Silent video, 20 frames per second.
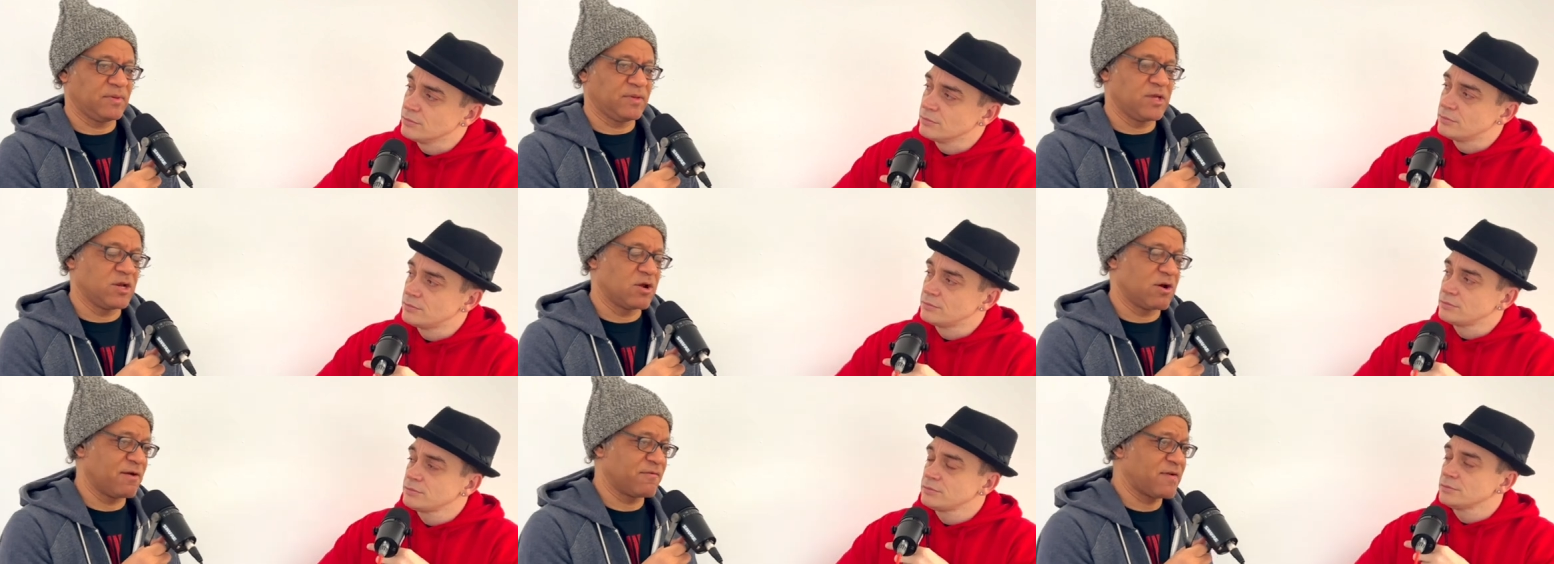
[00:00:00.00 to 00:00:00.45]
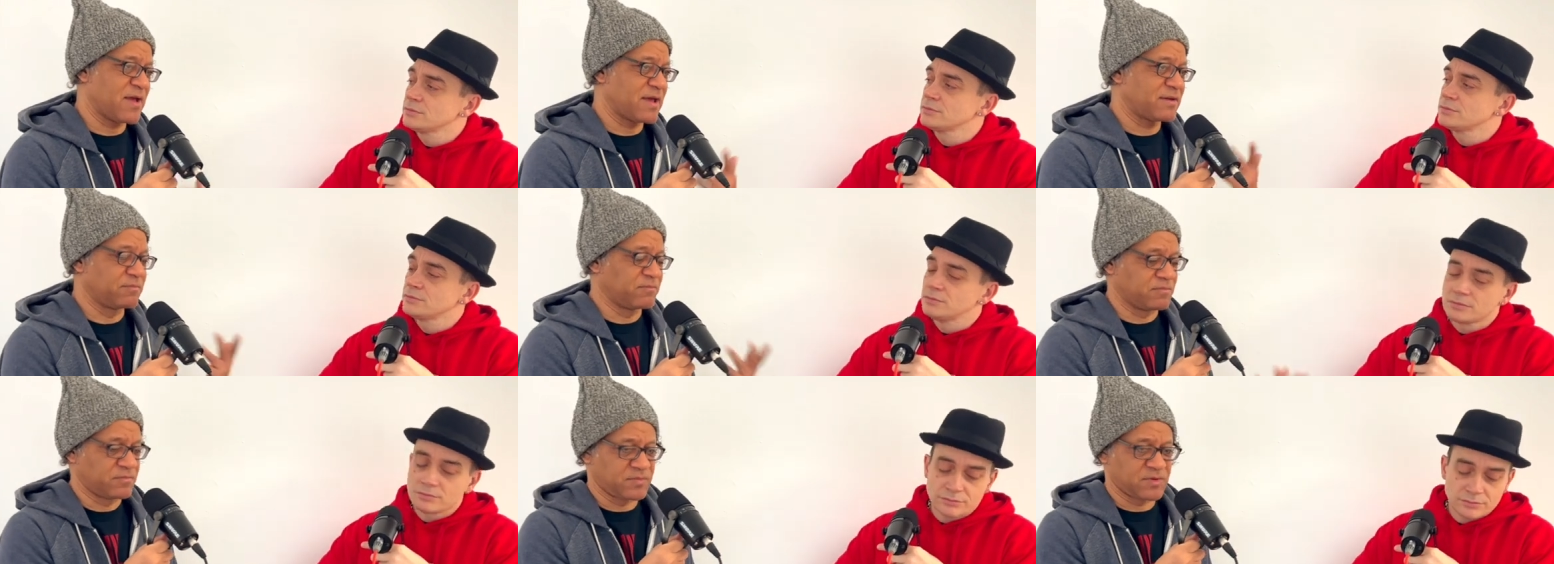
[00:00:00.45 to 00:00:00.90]
Speaker 1: you know, I've
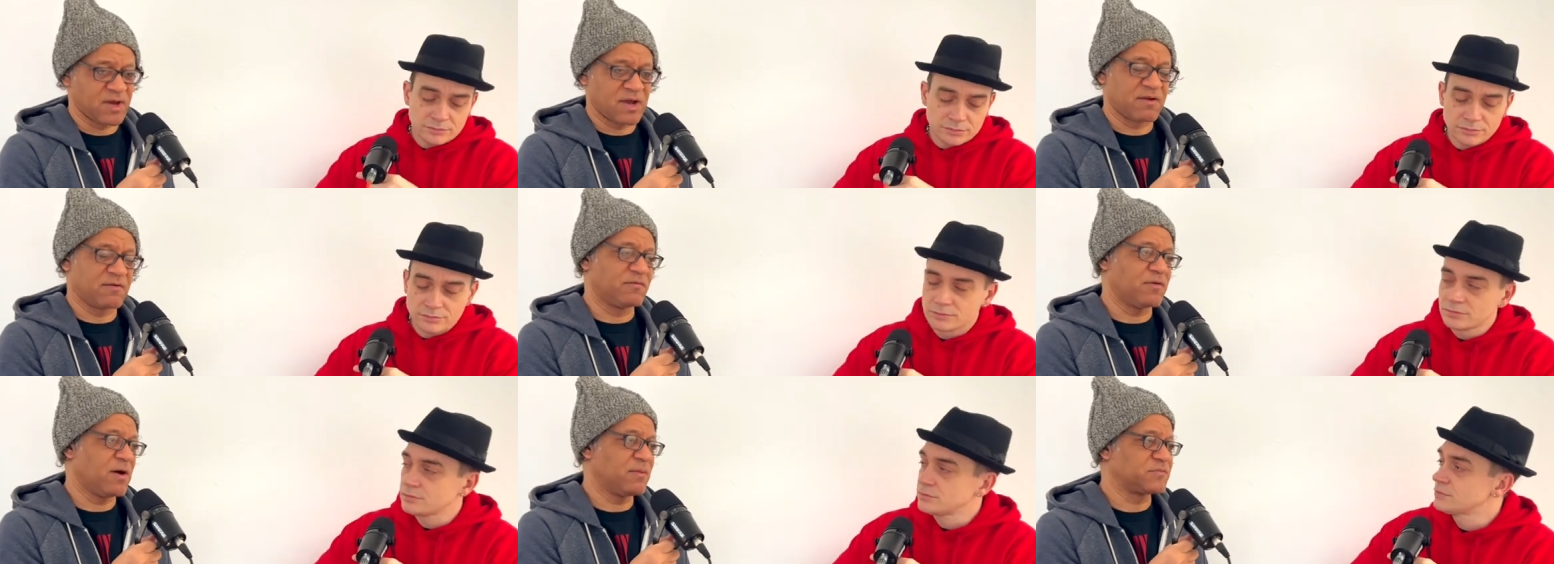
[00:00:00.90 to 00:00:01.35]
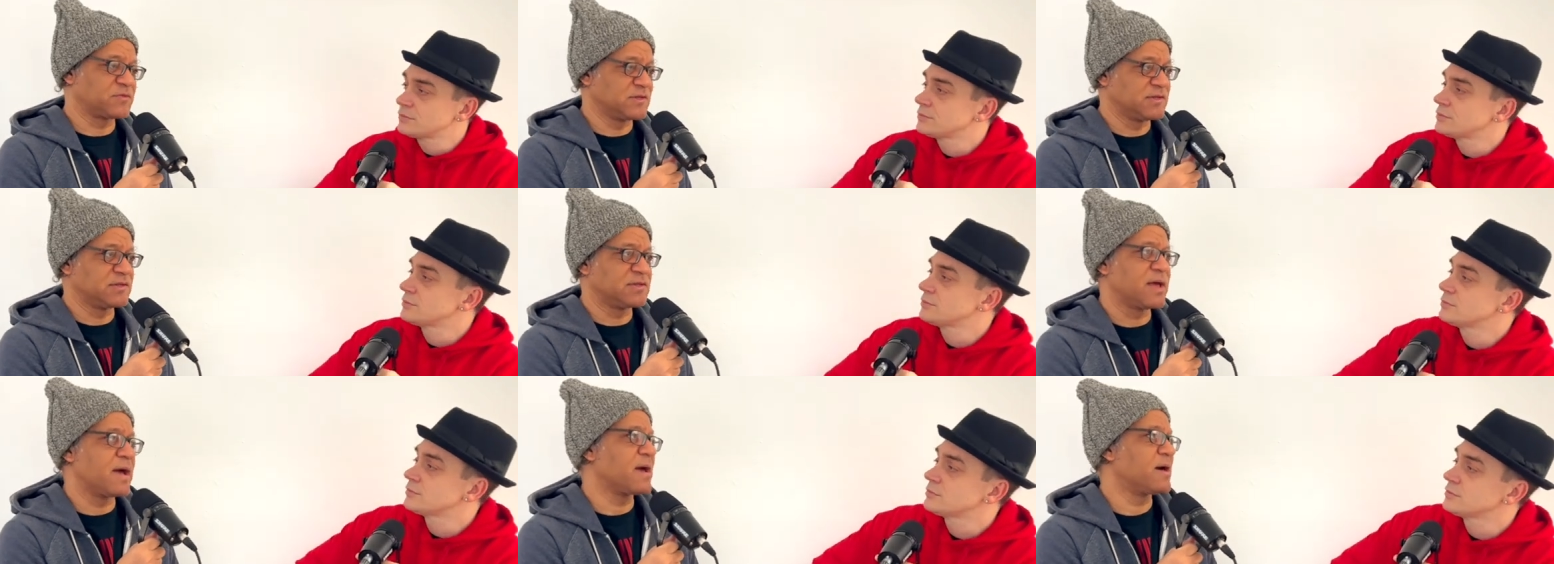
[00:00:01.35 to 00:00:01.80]
had kind of ups
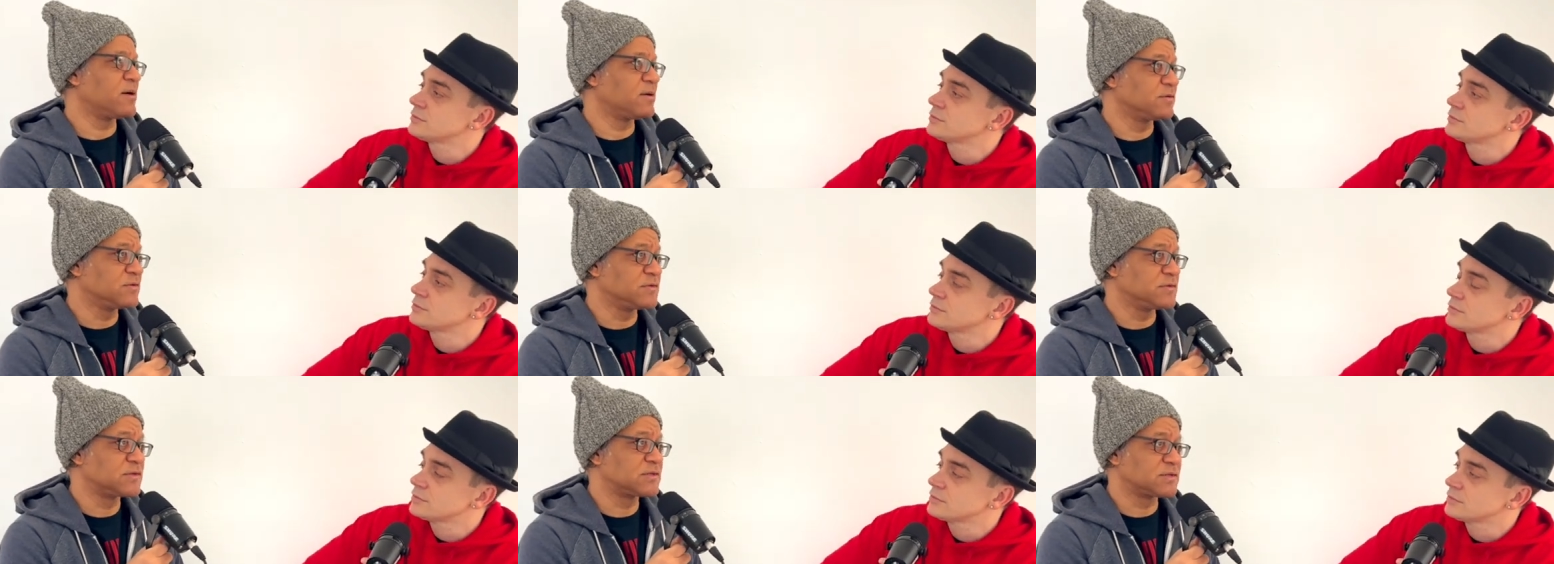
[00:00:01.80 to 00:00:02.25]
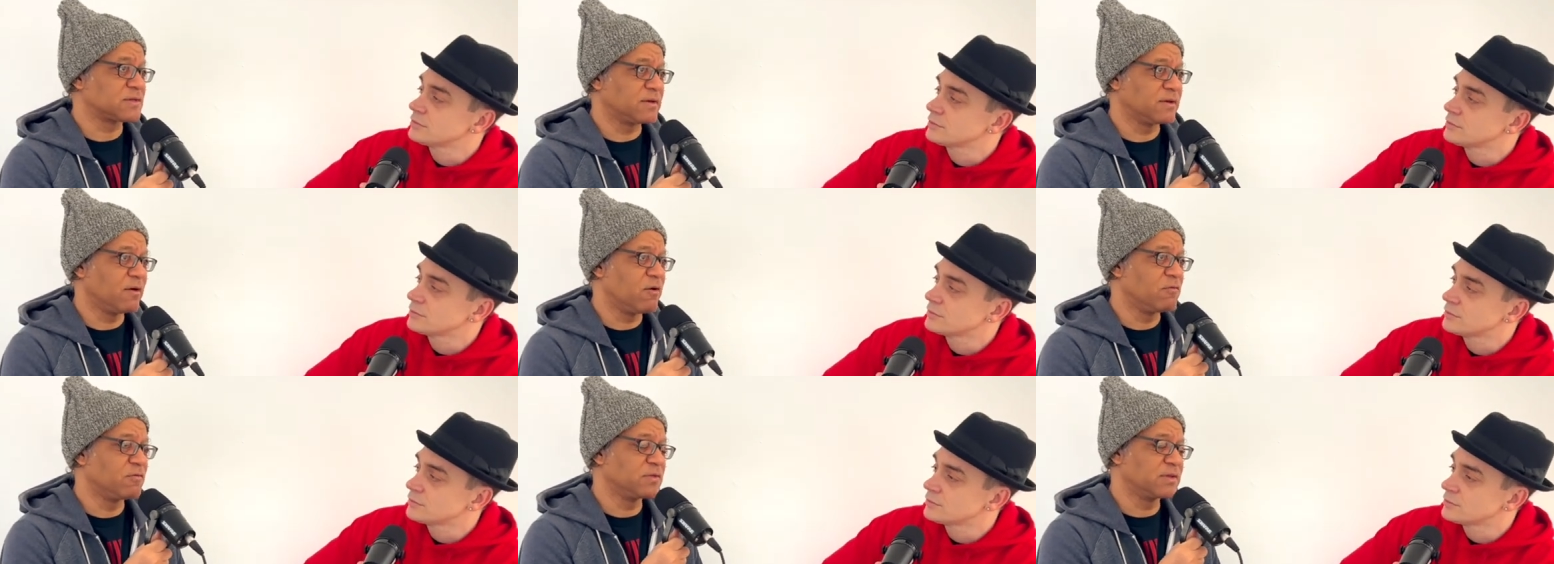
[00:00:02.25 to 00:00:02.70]
and downs
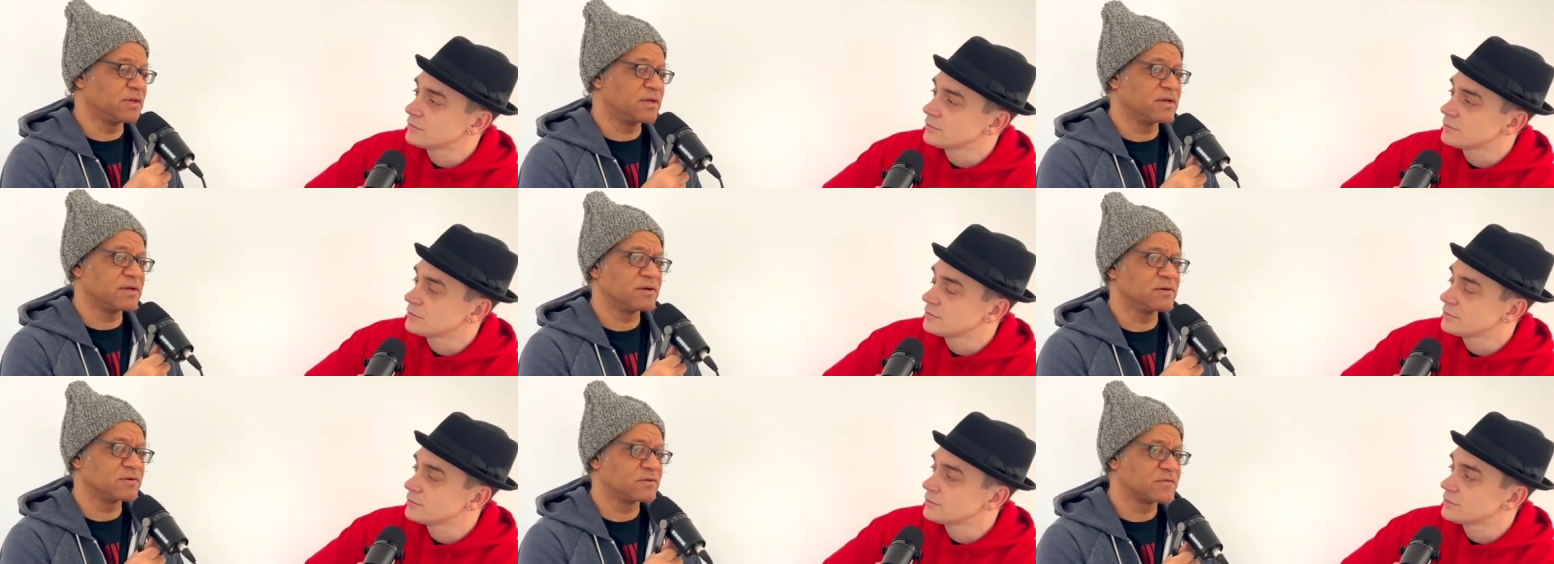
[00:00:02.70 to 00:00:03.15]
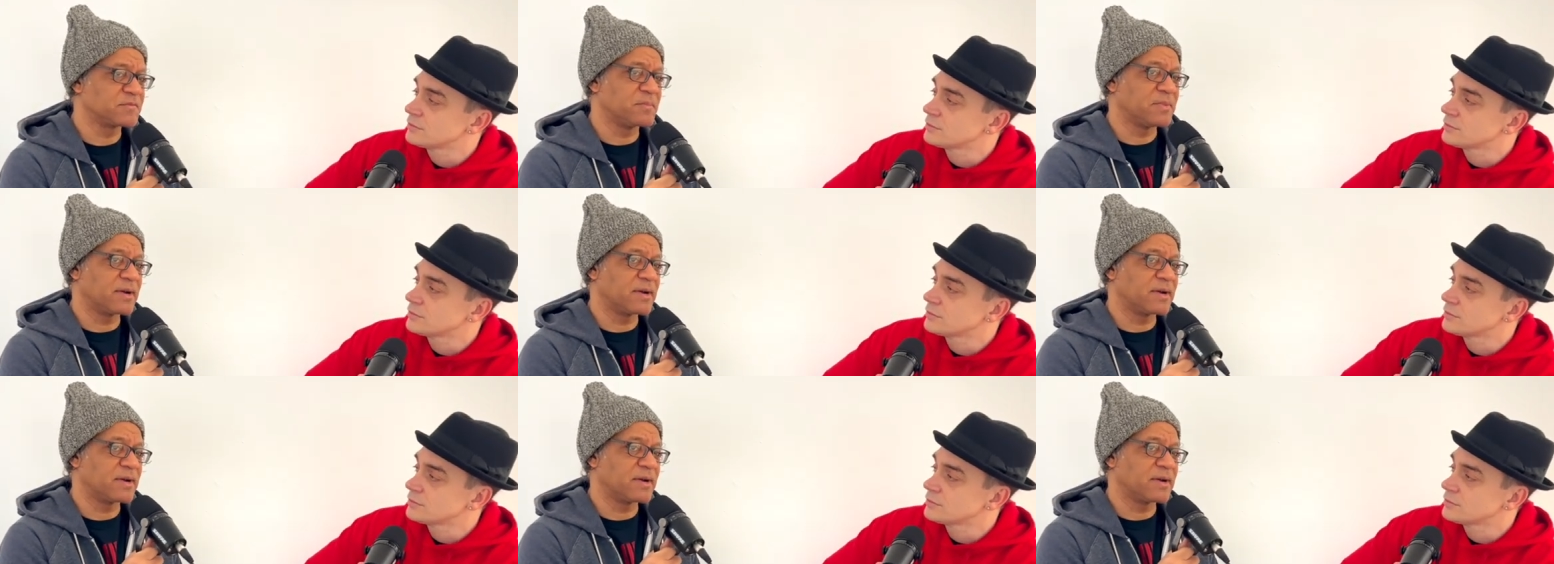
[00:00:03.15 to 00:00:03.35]
over the years,